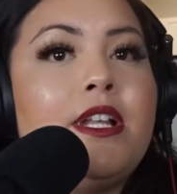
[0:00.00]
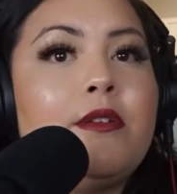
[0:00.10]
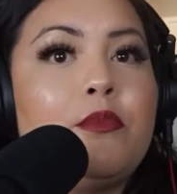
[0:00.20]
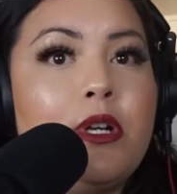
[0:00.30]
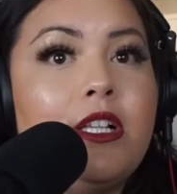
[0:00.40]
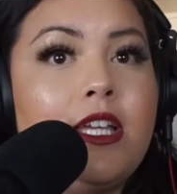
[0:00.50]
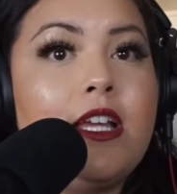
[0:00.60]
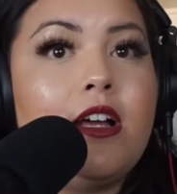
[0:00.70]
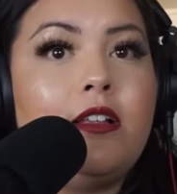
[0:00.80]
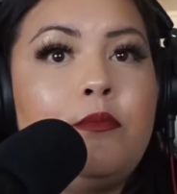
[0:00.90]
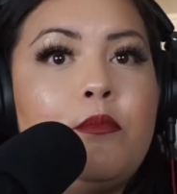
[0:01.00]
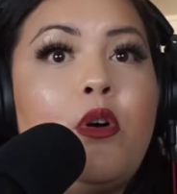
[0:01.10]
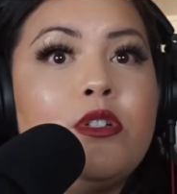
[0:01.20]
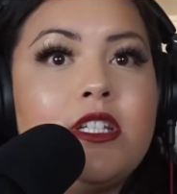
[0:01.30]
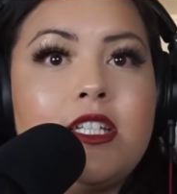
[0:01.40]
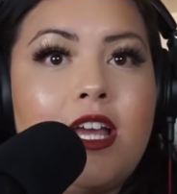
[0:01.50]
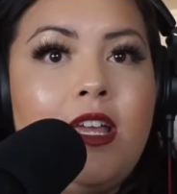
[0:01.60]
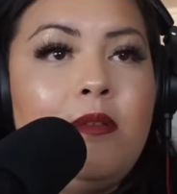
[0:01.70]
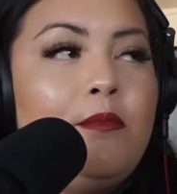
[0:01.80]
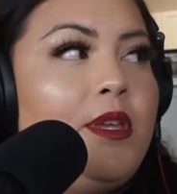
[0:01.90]
really, most of the
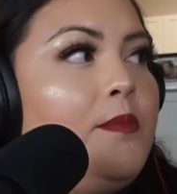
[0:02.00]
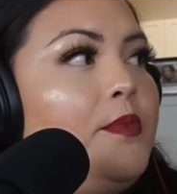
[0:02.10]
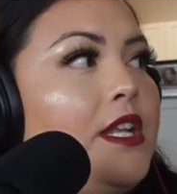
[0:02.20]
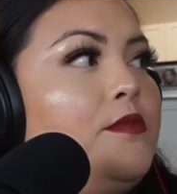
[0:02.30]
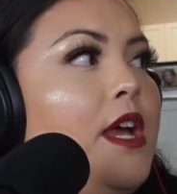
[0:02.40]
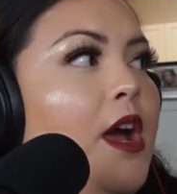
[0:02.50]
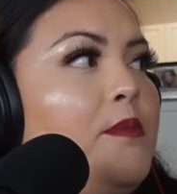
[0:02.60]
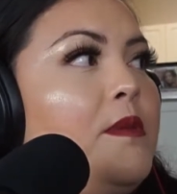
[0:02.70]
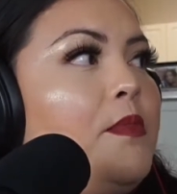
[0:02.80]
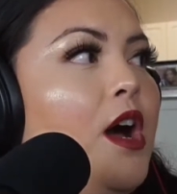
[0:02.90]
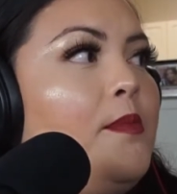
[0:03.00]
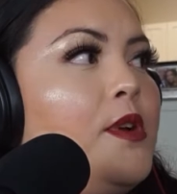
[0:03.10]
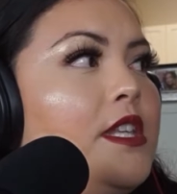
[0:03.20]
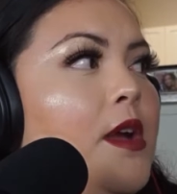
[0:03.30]
time, people, that's how people operate.